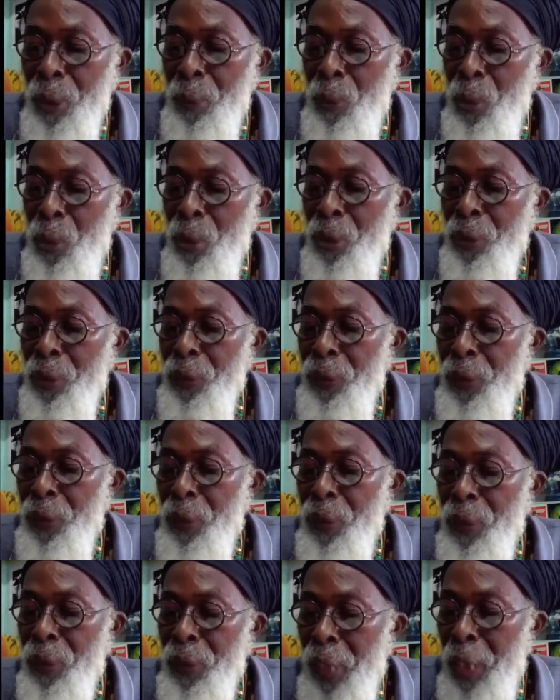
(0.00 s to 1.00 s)
more
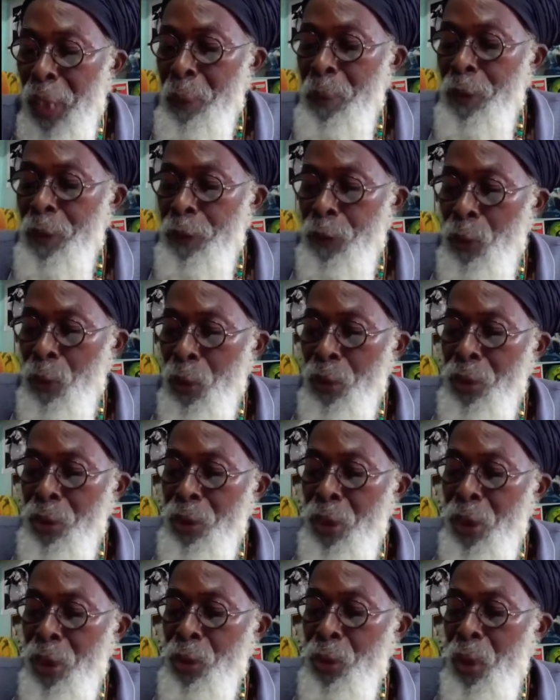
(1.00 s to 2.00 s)
than before
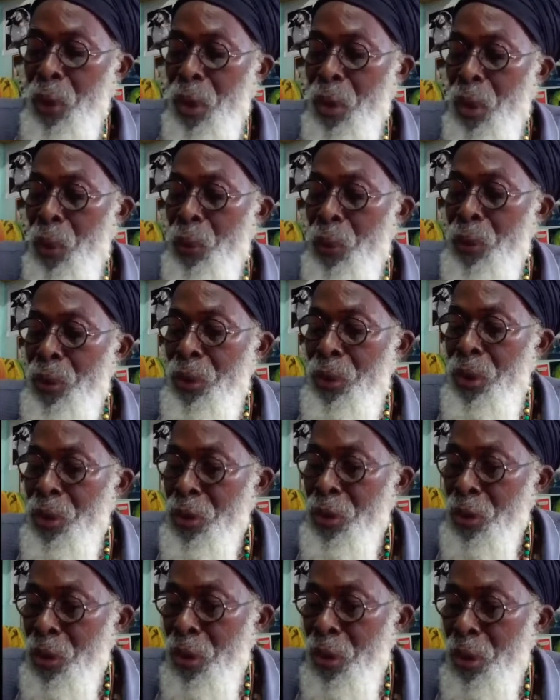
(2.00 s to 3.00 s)
not to allow
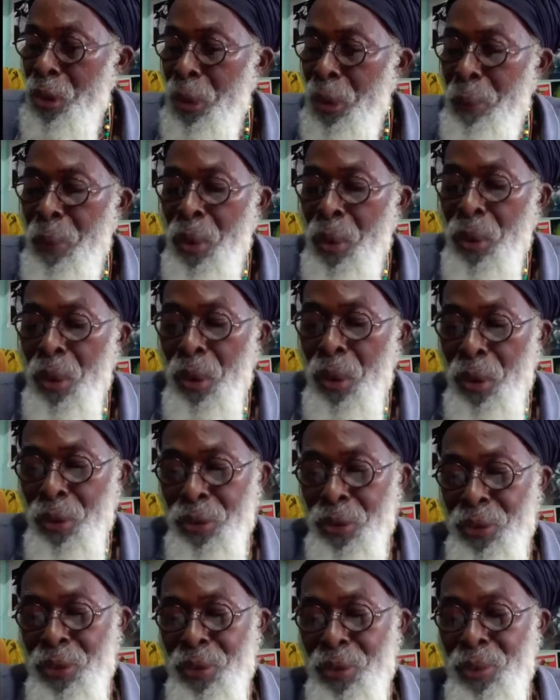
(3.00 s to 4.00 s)
discord among
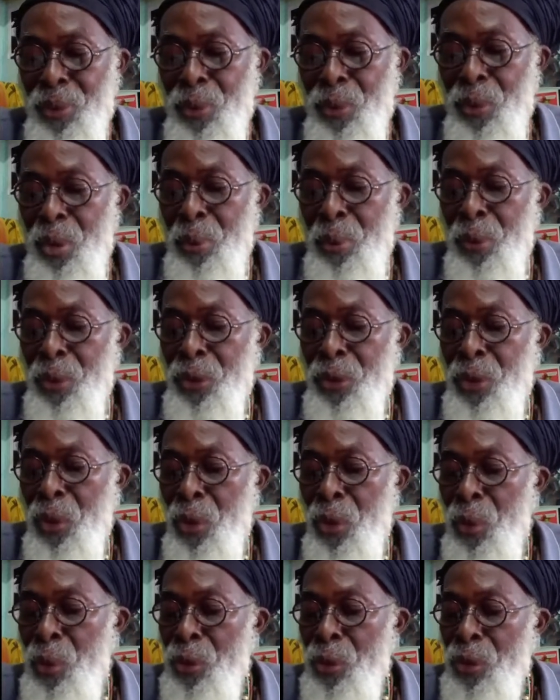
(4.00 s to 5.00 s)
us. We
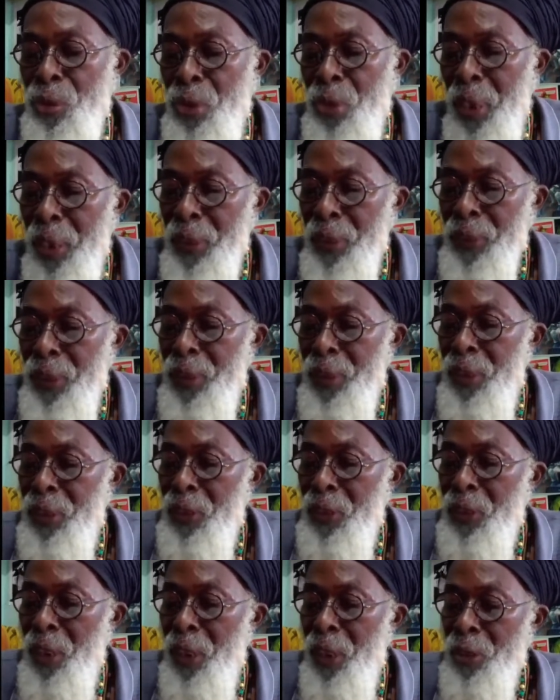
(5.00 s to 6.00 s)
must close ranks and
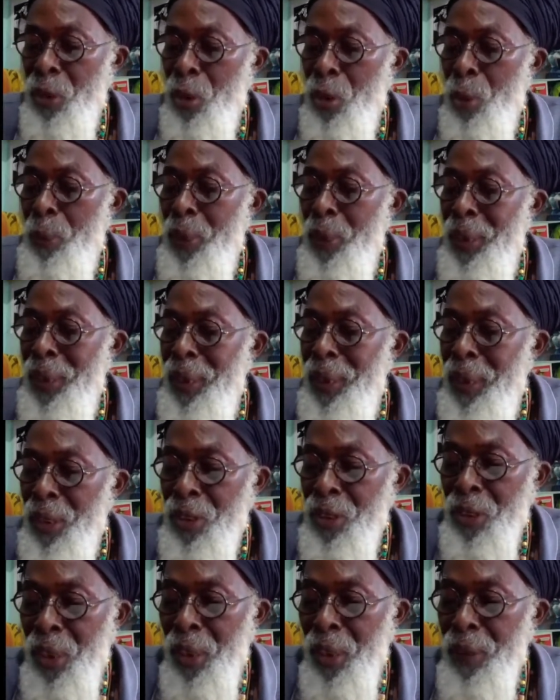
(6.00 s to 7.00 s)
discharge our
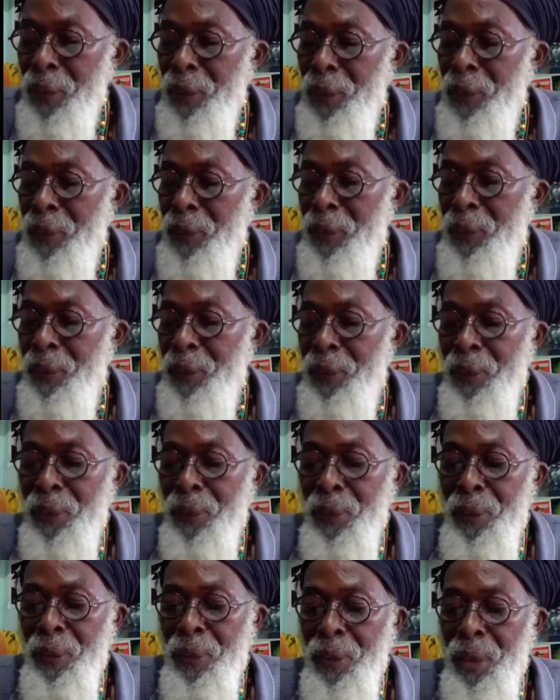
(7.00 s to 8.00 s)
obligations
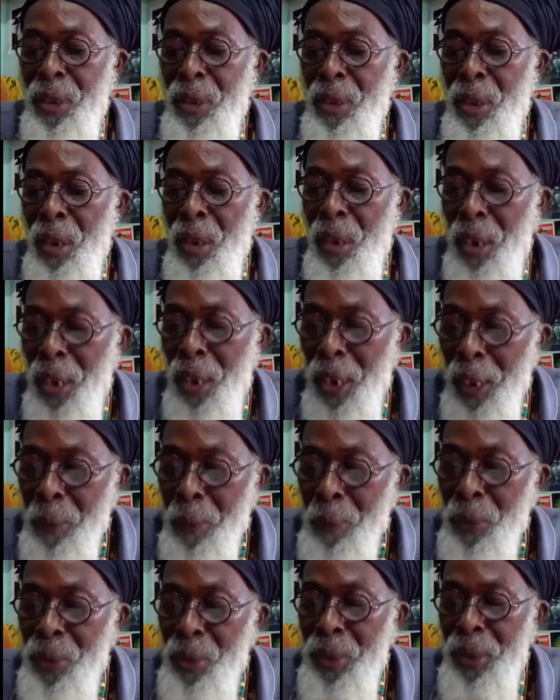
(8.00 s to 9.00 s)
in
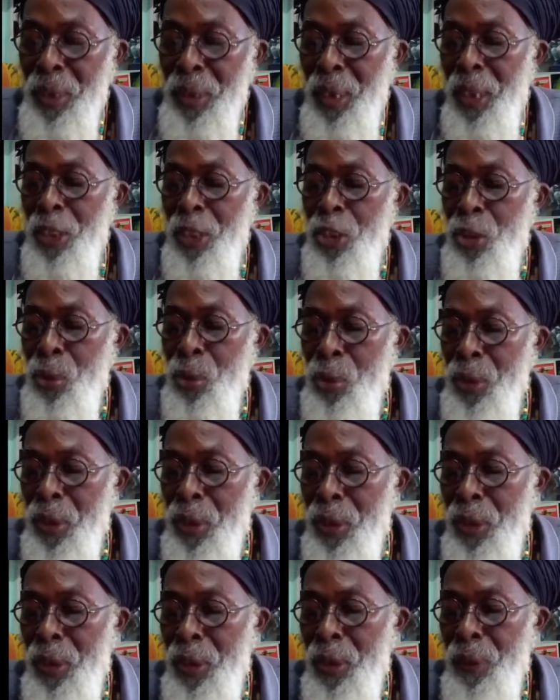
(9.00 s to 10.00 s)
harmony and
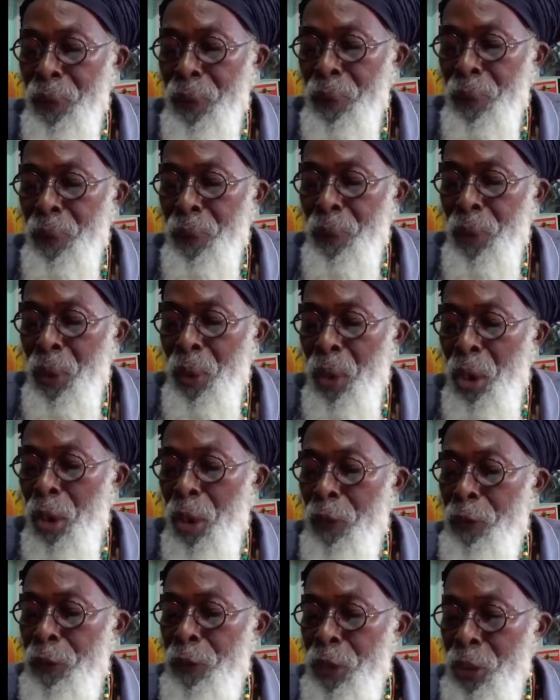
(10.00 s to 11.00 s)
unity
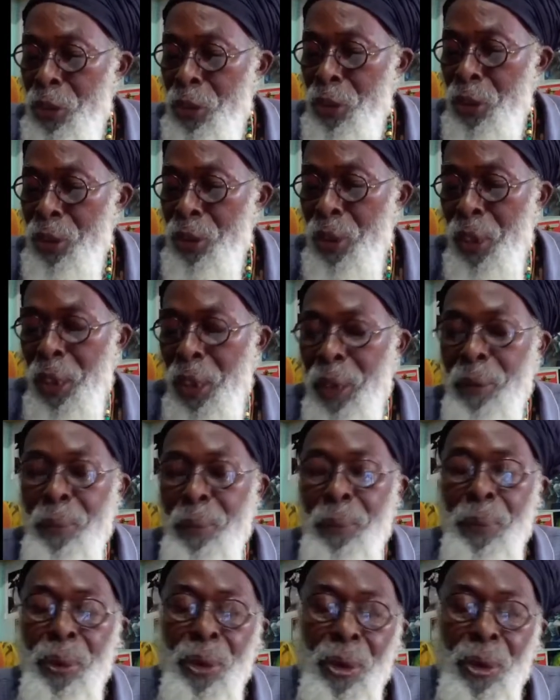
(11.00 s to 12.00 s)
of vision and
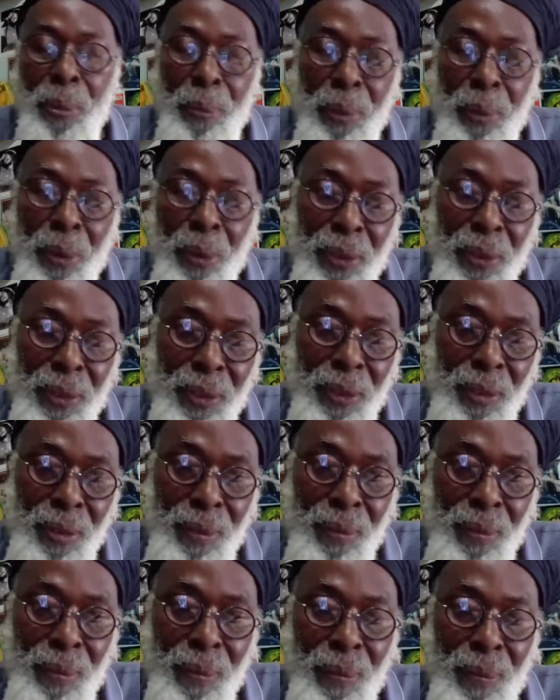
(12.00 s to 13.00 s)
purpose.